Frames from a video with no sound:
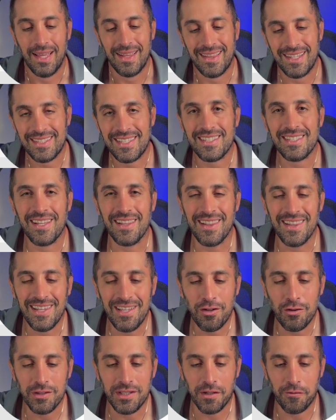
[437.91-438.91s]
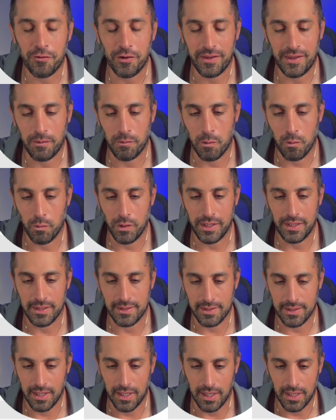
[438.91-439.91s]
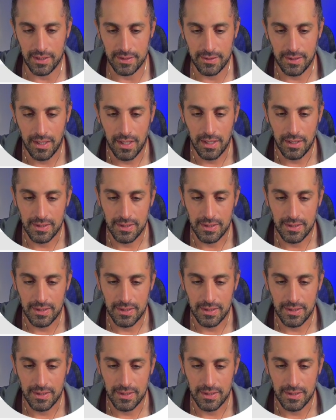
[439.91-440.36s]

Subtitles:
This is a little different than what we discussed.